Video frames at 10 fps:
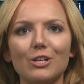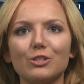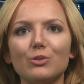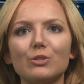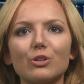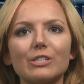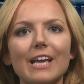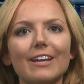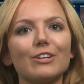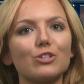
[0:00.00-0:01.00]
Students are
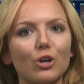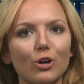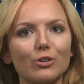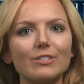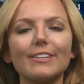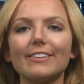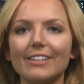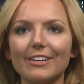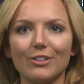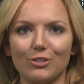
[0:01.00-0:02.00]
taking turns
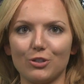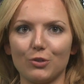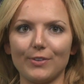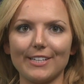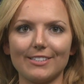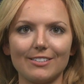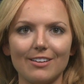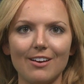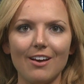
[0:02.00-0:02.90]
leading the service.